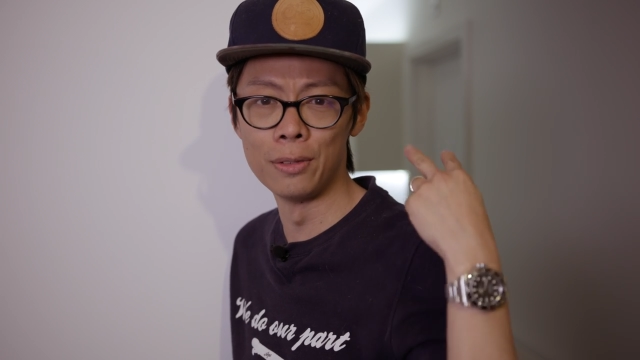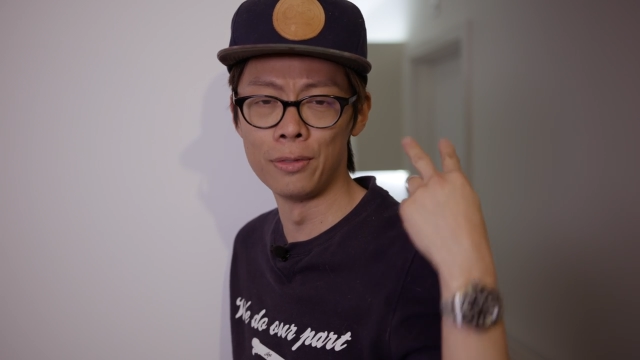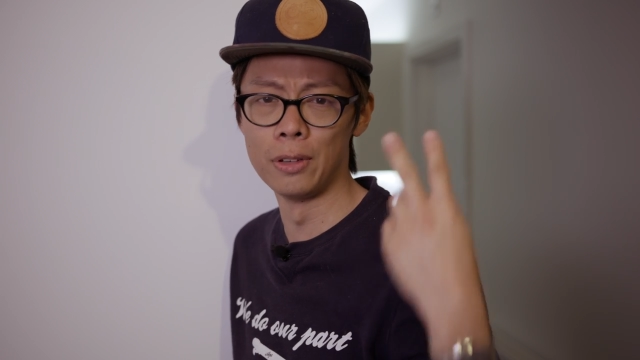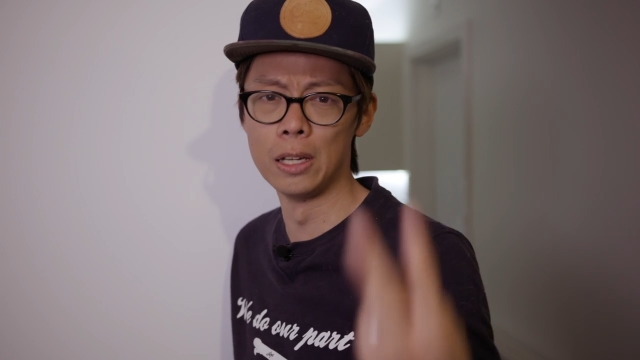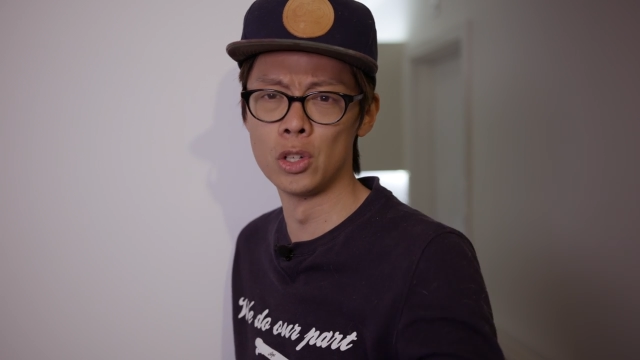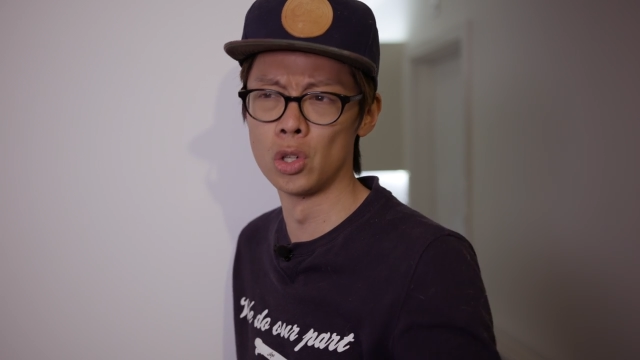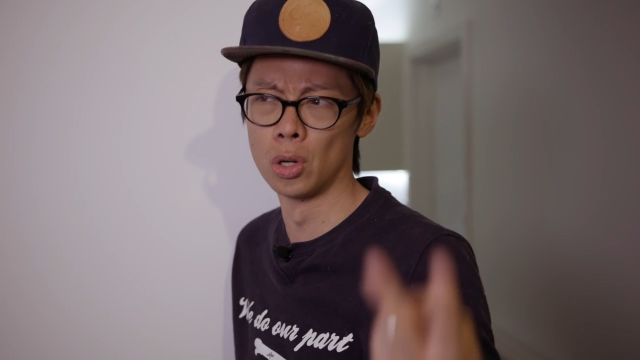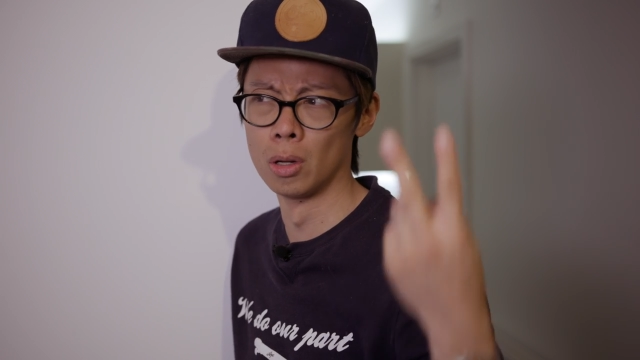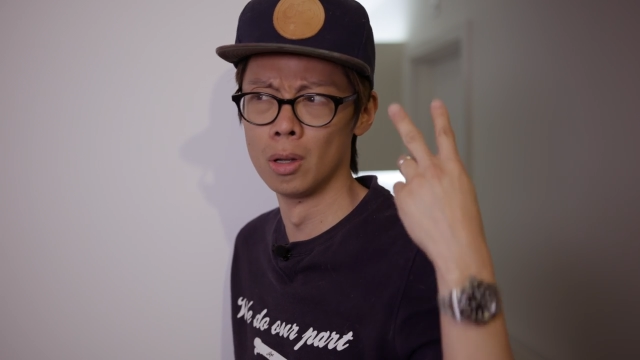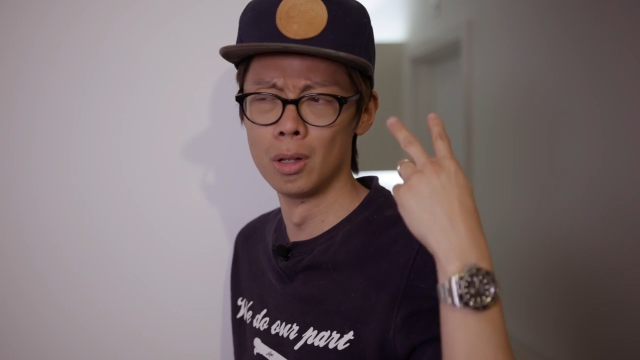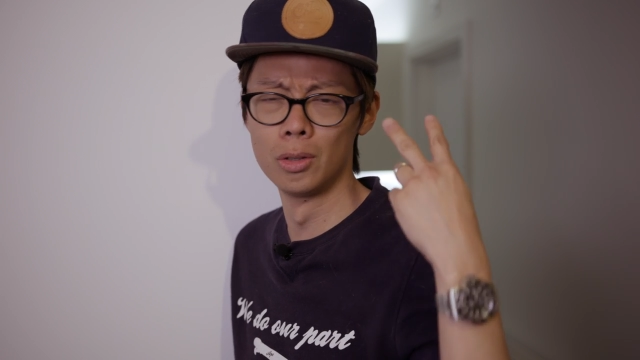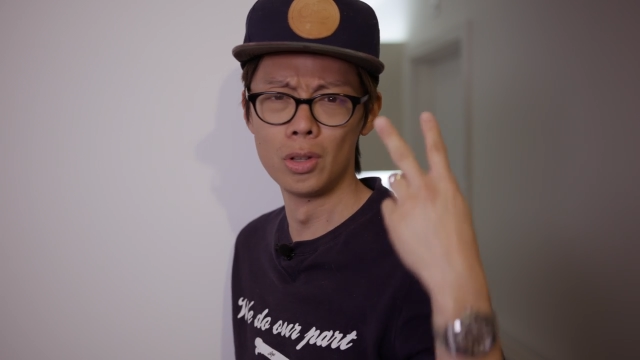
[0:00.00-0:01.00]
feature
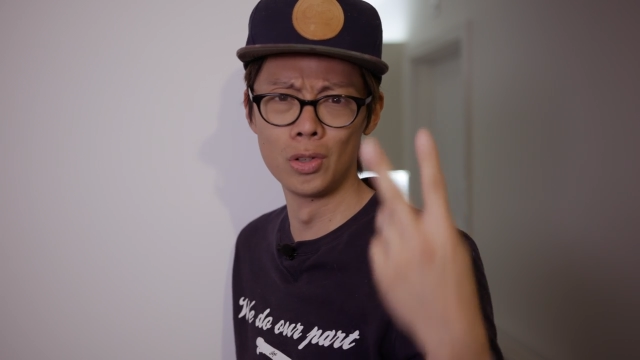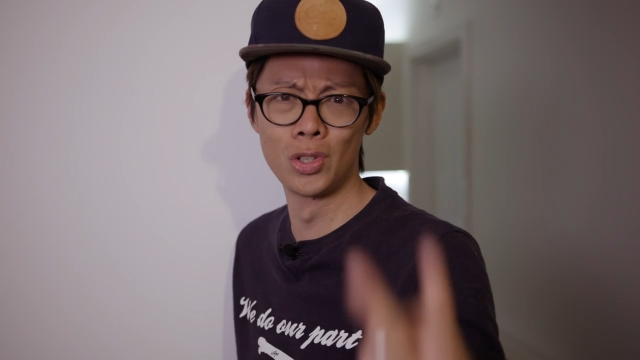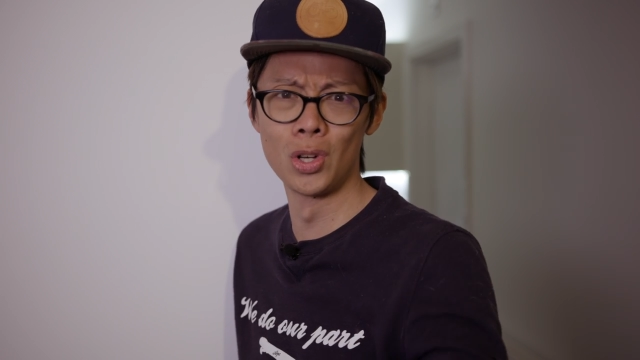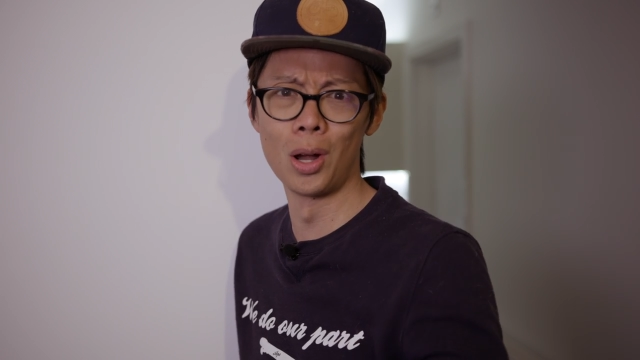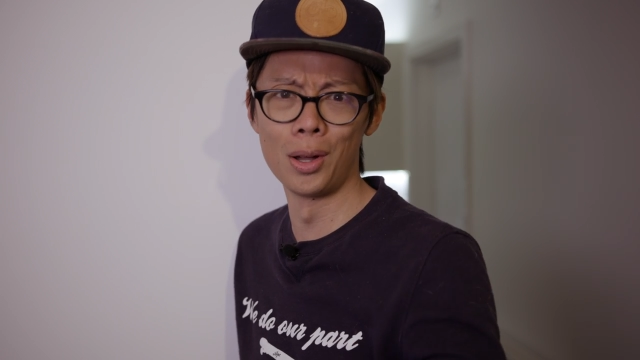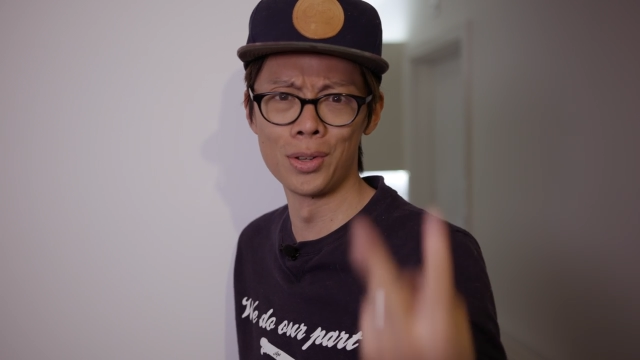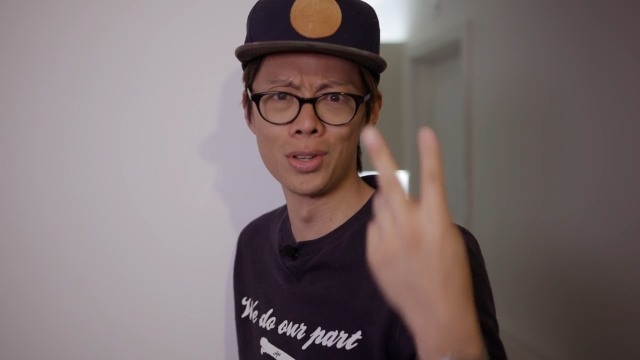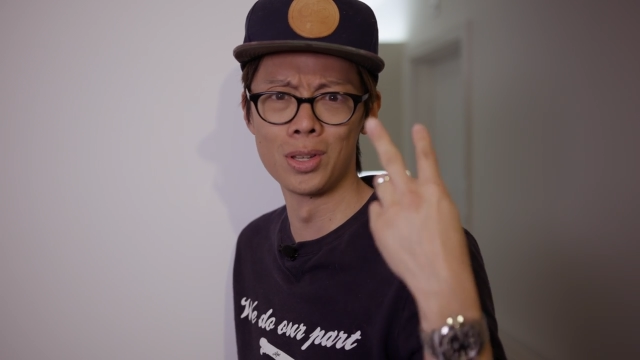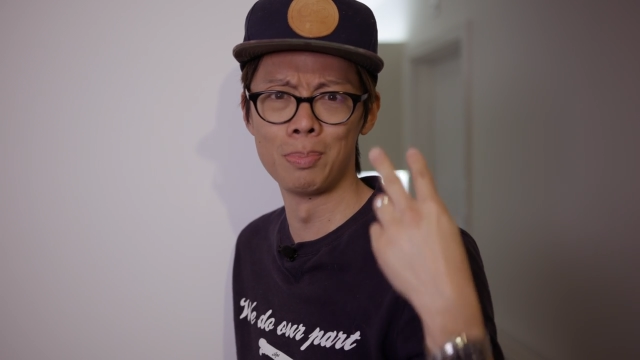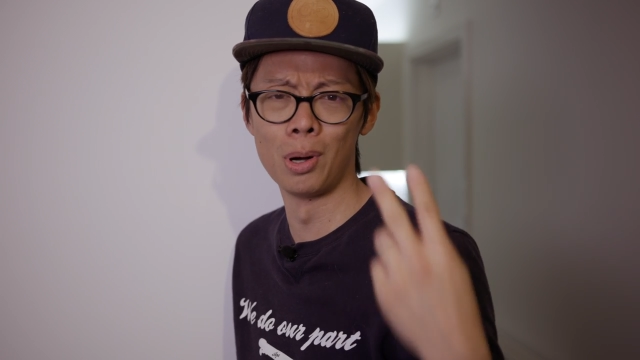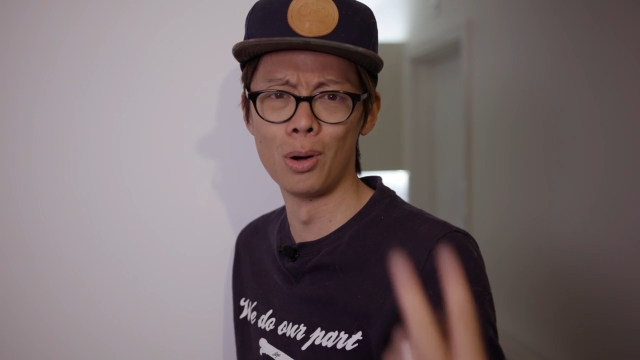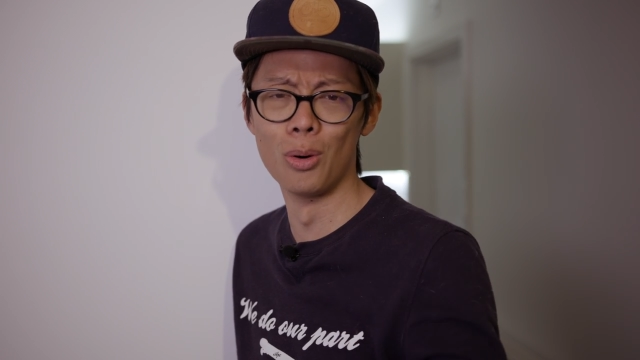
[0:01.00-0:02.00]
the Charters
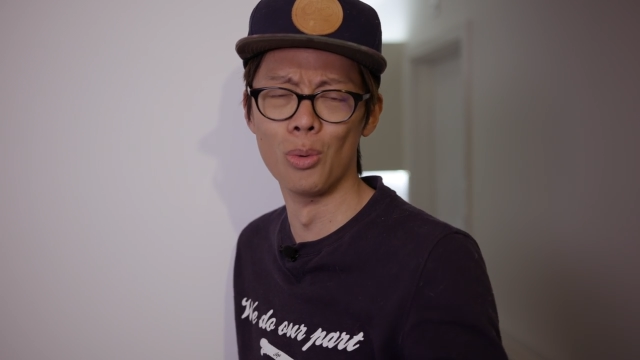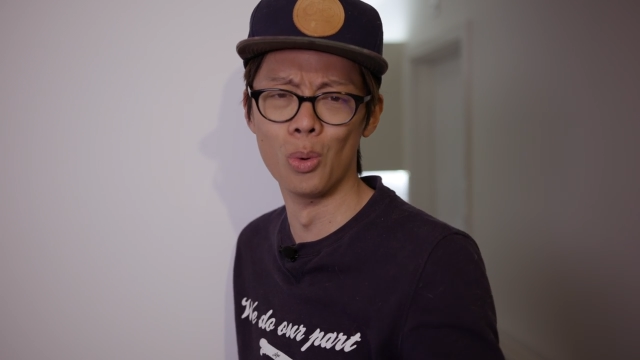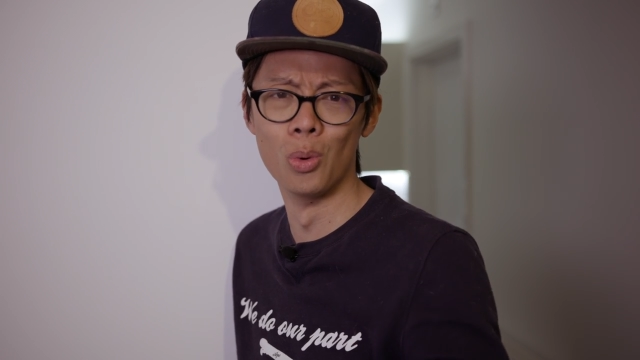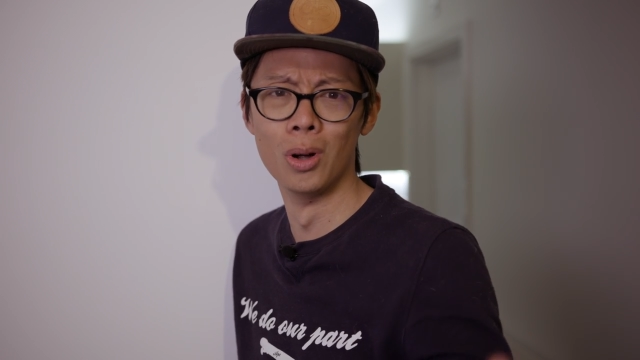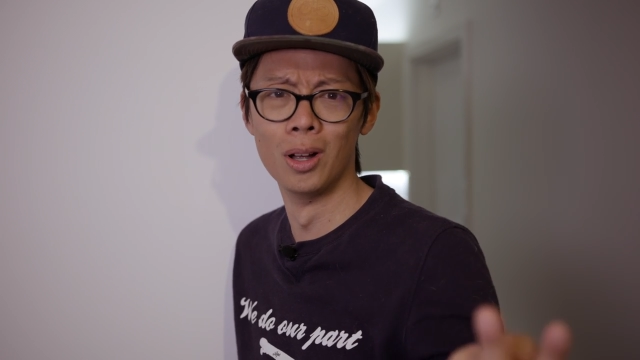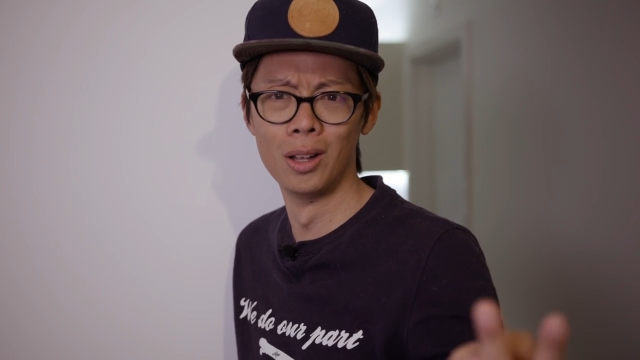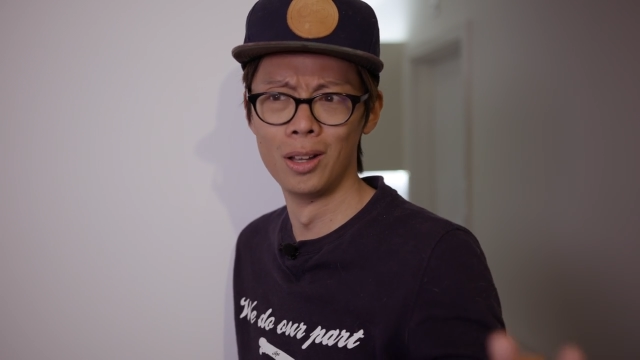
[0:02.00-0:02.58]
poll.